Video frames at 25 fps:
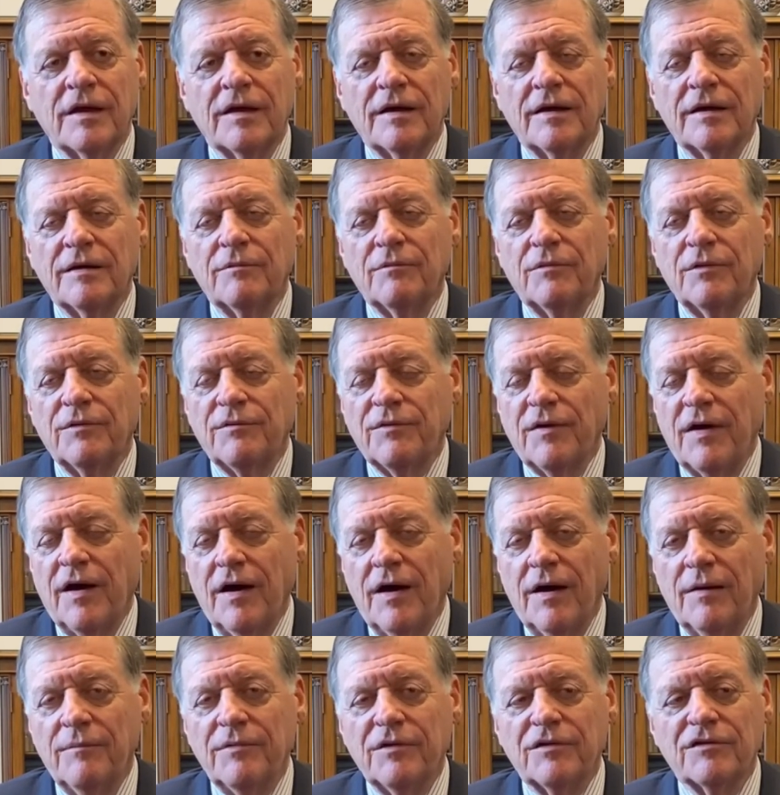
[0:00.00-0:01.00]
We've
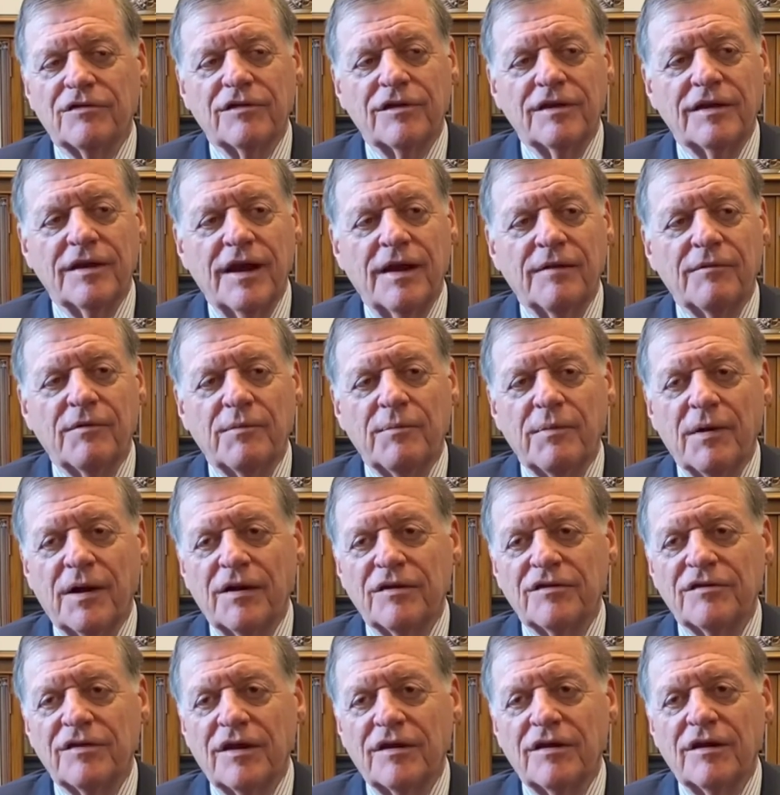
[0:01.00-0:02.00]
obviously,
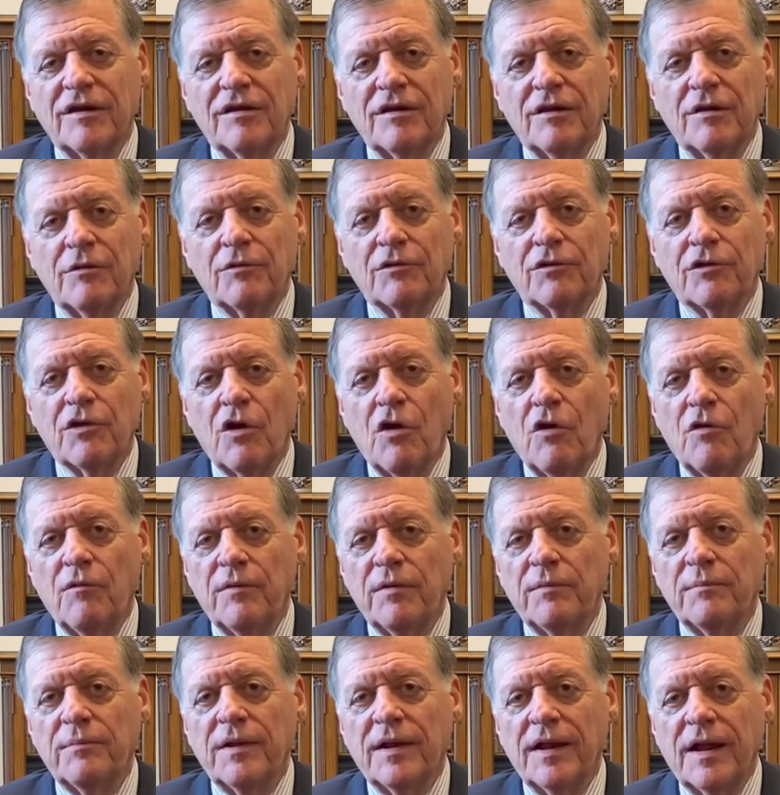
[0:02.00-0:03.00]
everybody's had to deal with
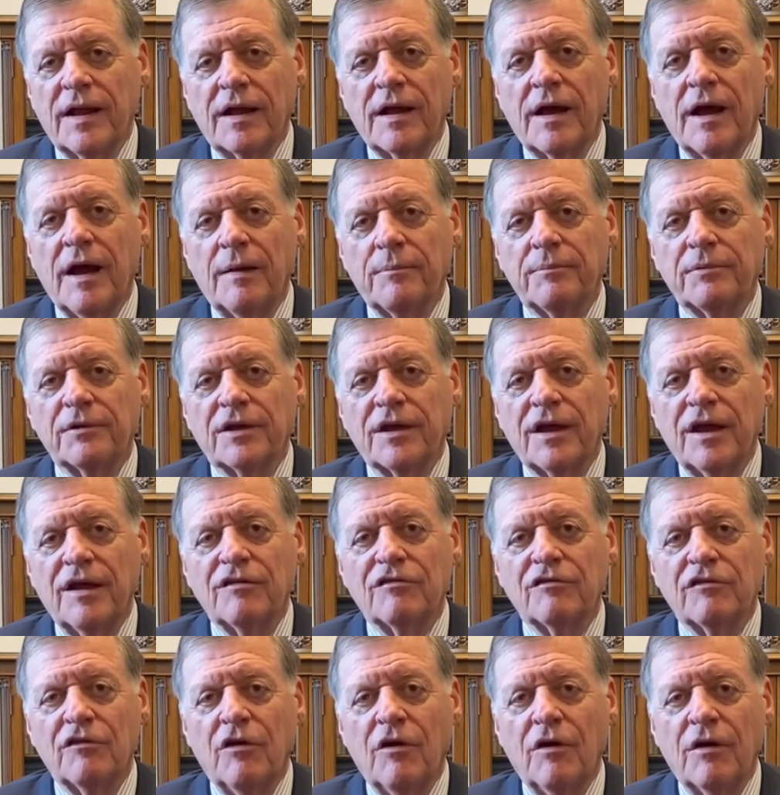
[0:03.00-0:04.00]
COVID, but that
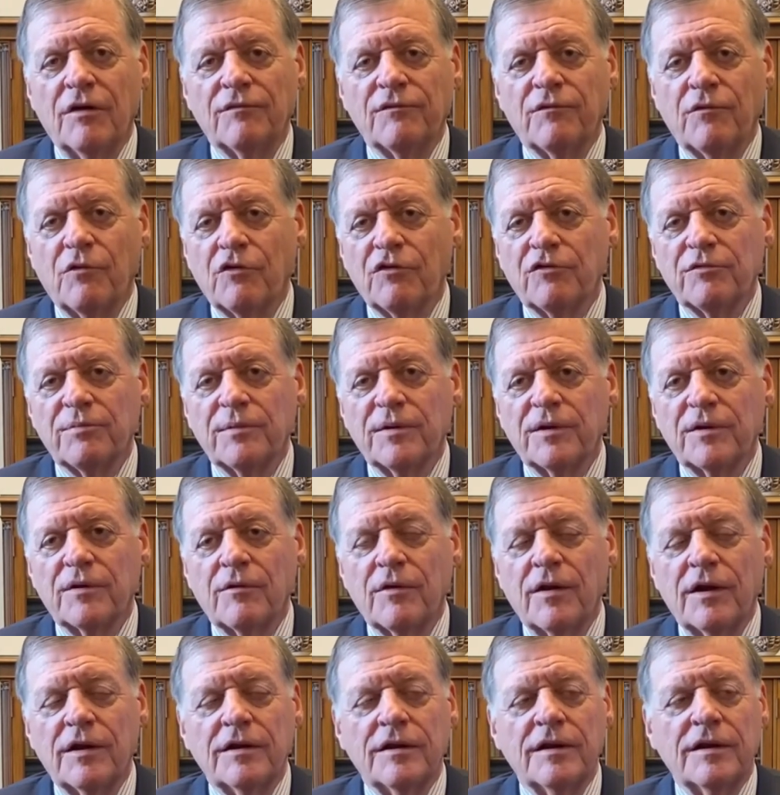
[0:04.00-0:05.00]
complicates law enforcement a
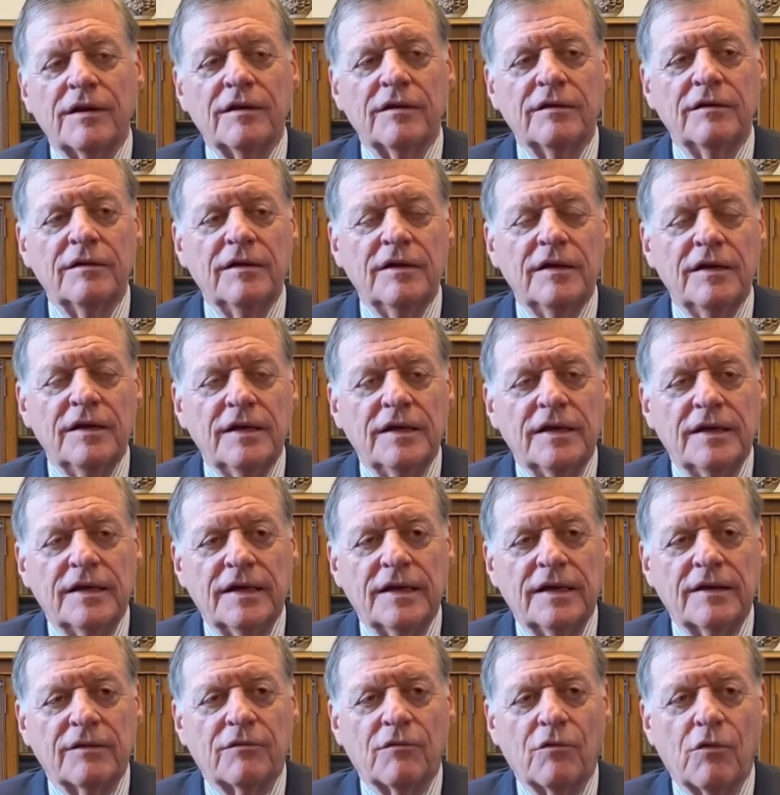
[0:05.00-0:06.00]
great deal.
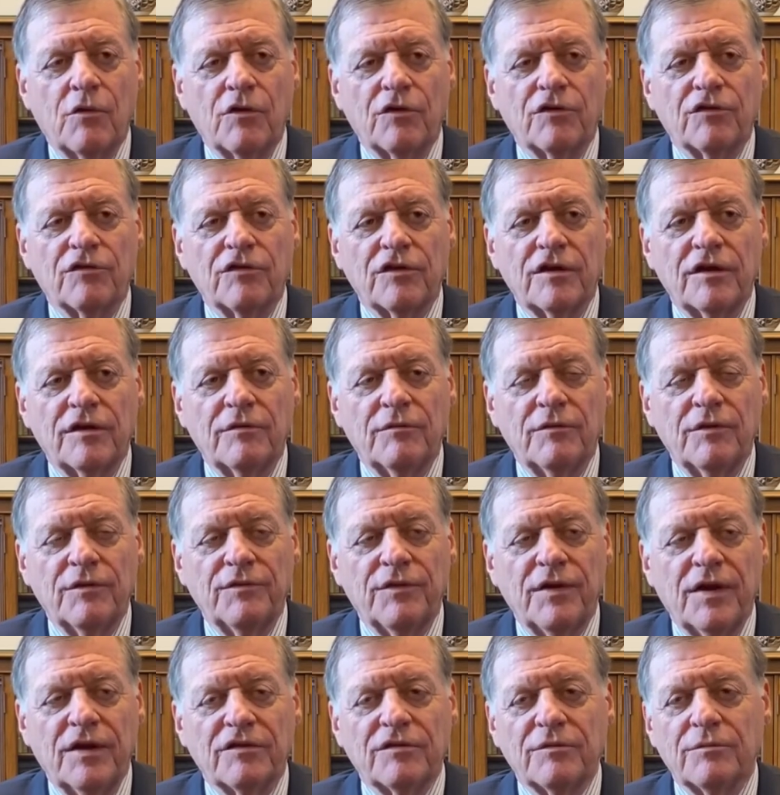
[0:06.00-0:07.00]
And of course, we've
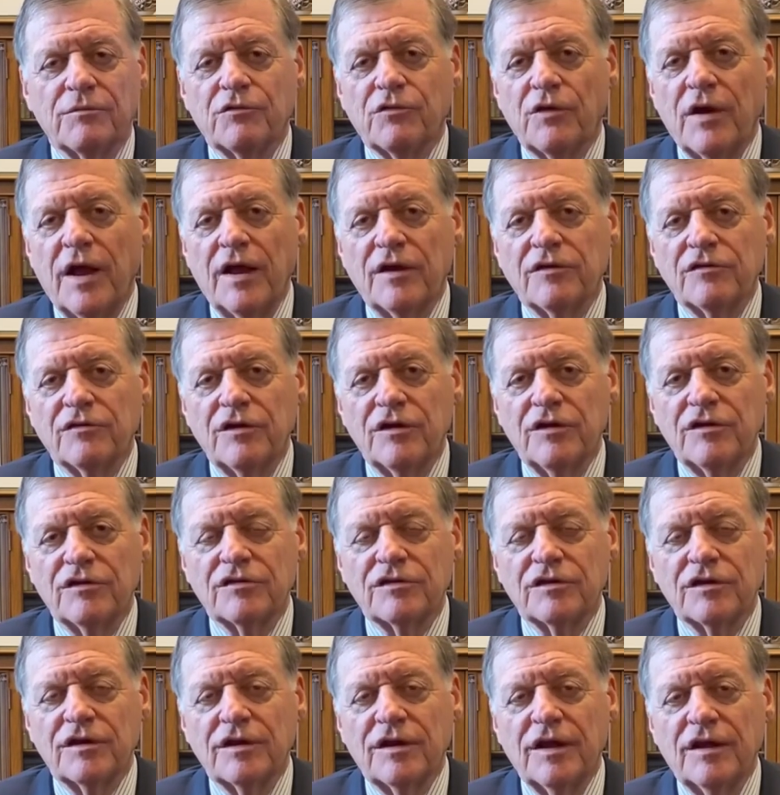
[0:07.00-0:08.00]
had some
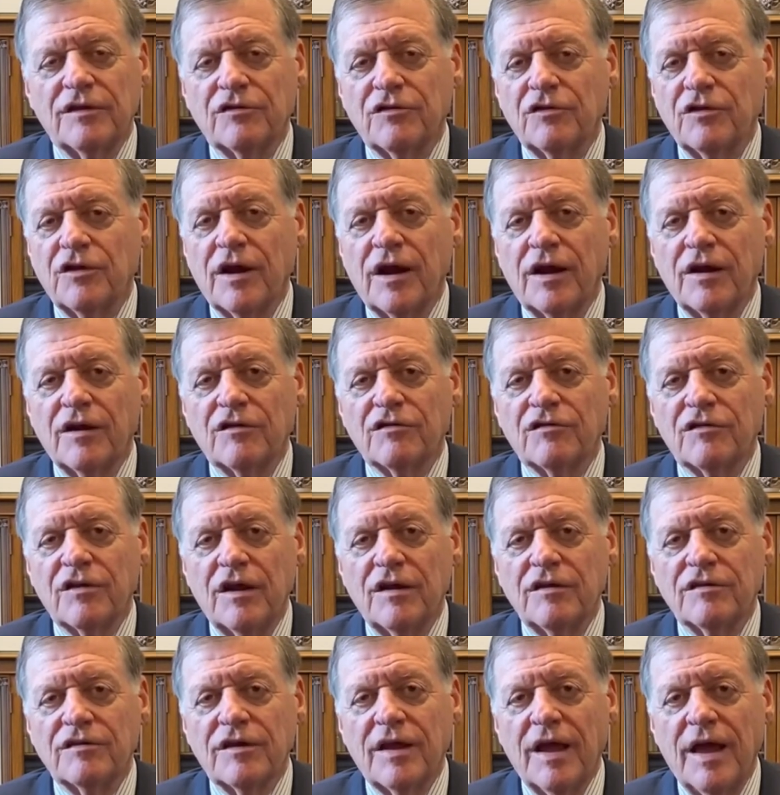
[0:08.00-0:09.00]
tragedies at the United
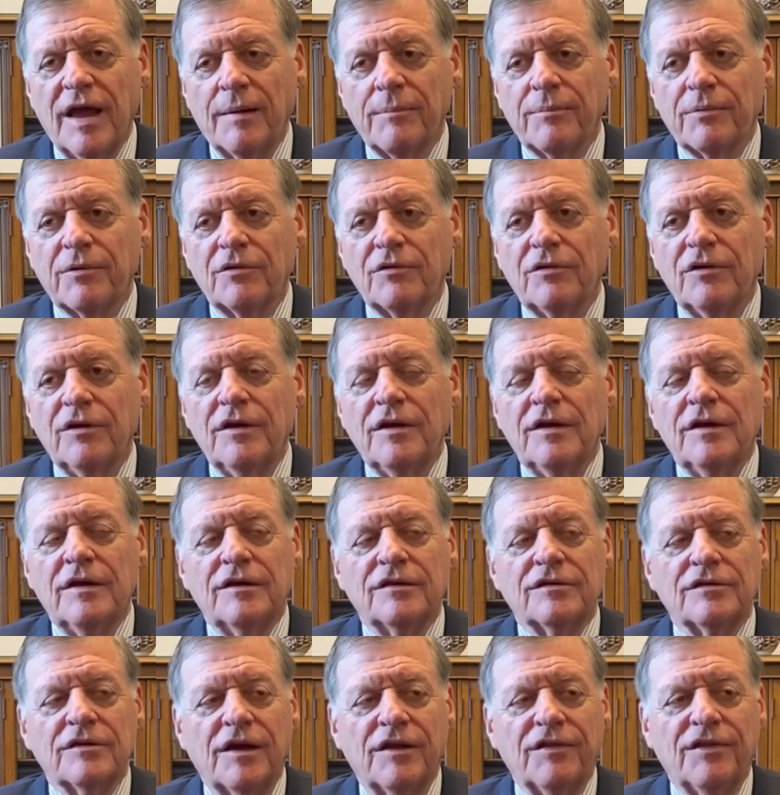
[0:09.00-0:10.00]
States Capitol.
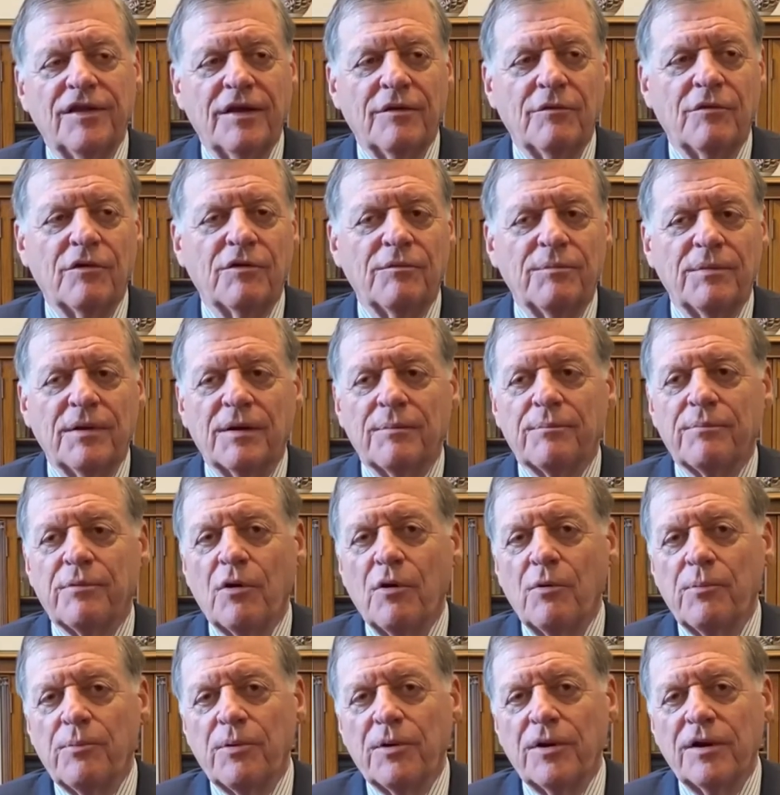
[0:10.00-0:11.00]
So I think it would have been
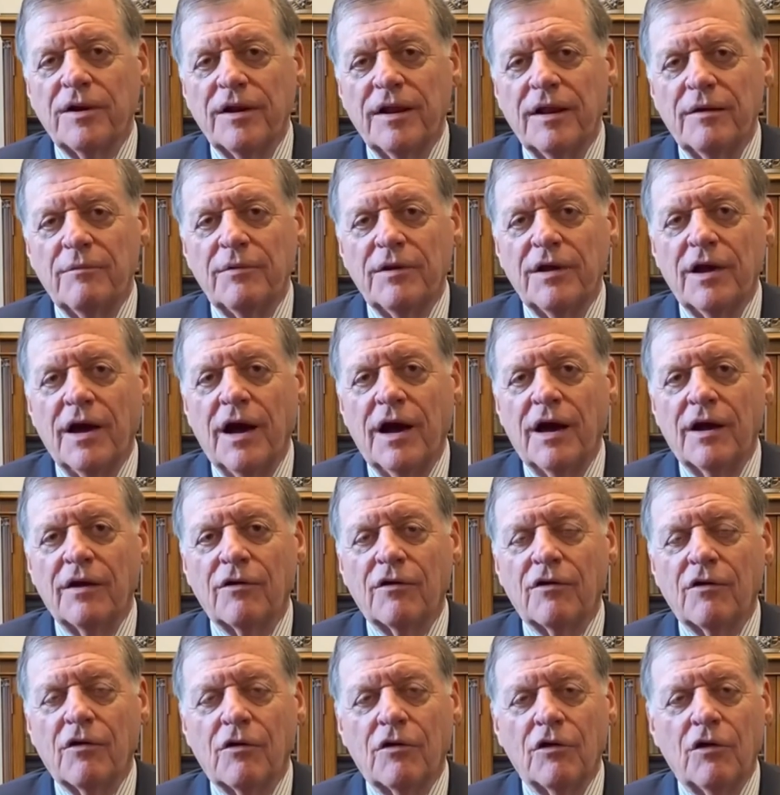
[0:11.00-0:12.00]
appropriate had we
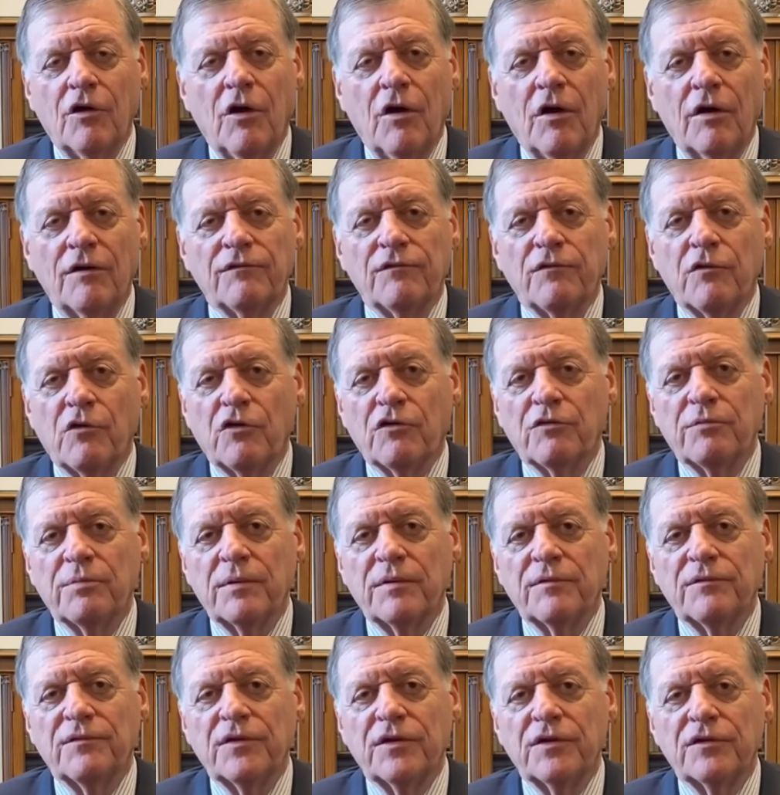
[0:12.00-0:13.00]
honored our law
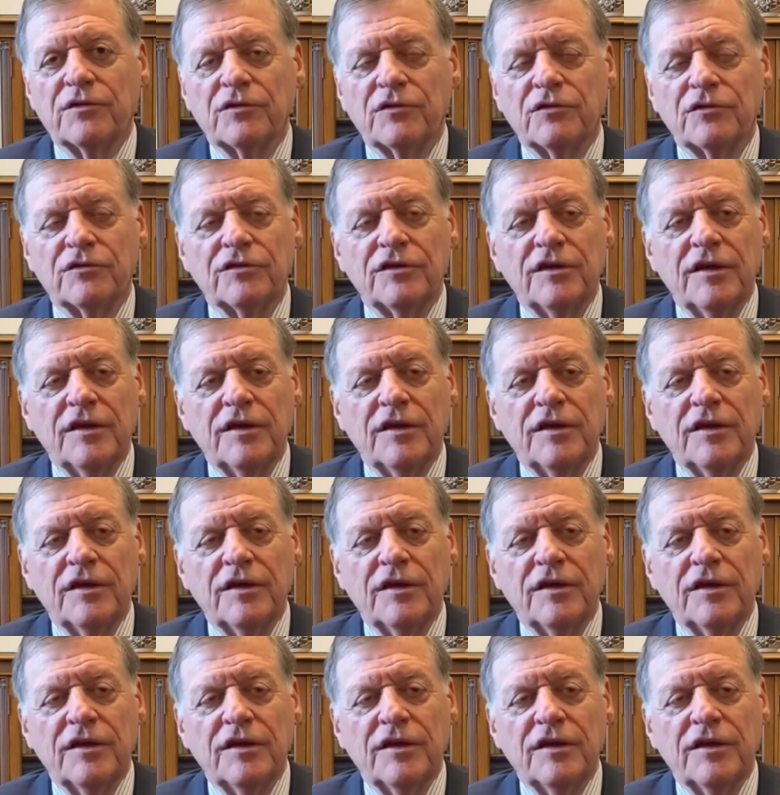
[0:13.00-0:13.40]
enforcement officials